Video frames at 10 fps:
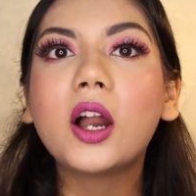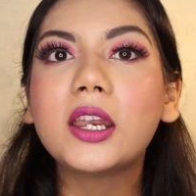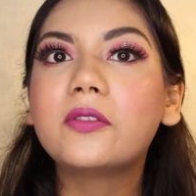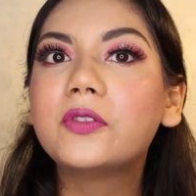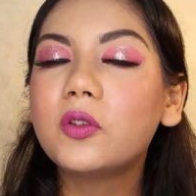or
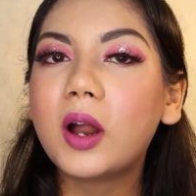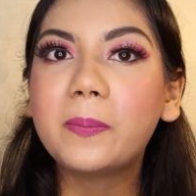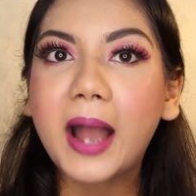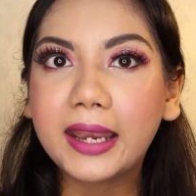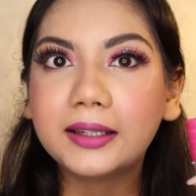if you are
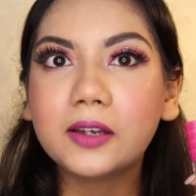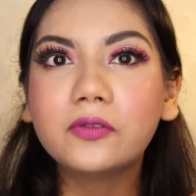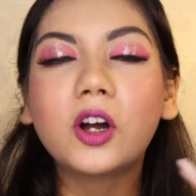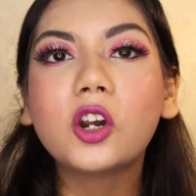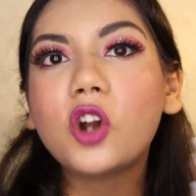buying
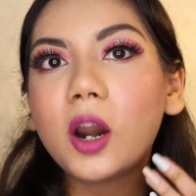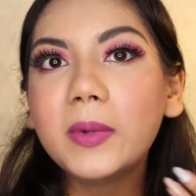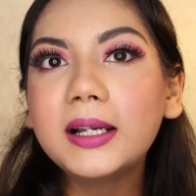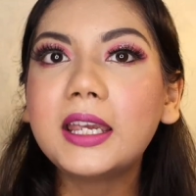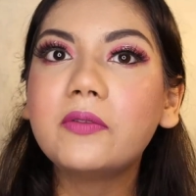them for a
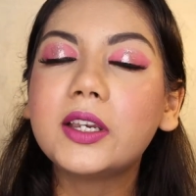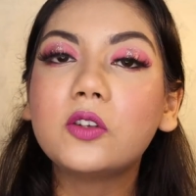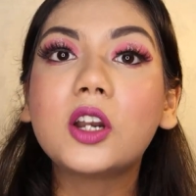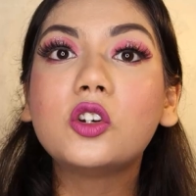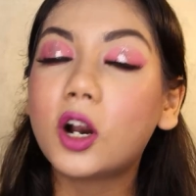normal day when
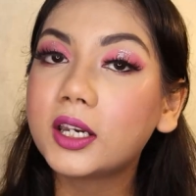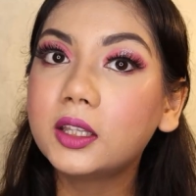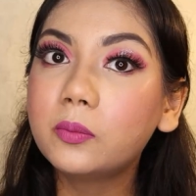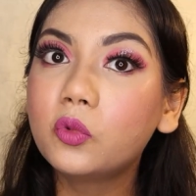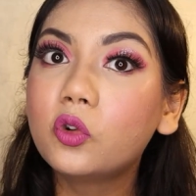you are not
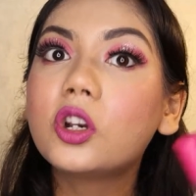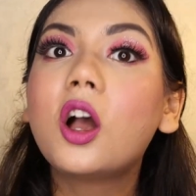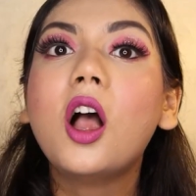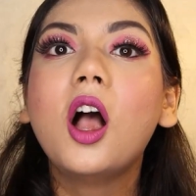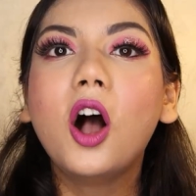in the mood